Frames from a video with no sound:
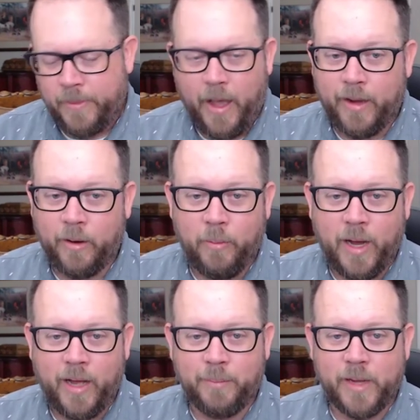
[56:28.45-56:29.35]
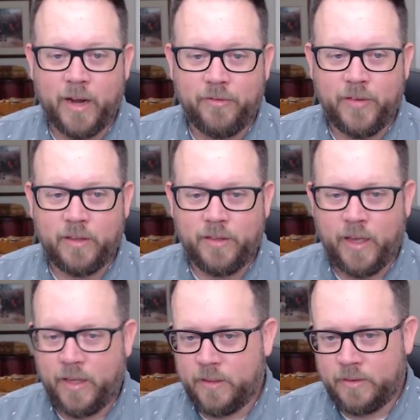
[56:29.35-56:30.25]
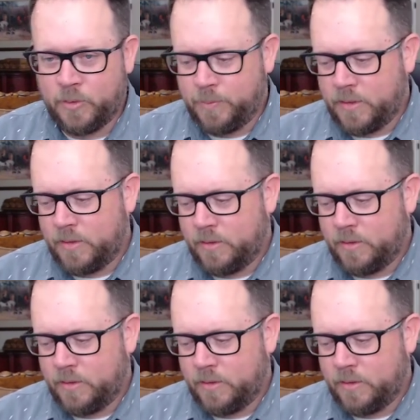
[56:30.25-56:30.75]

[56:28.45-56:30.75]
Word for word: I don't know why I'm kind of feeling that. Oops.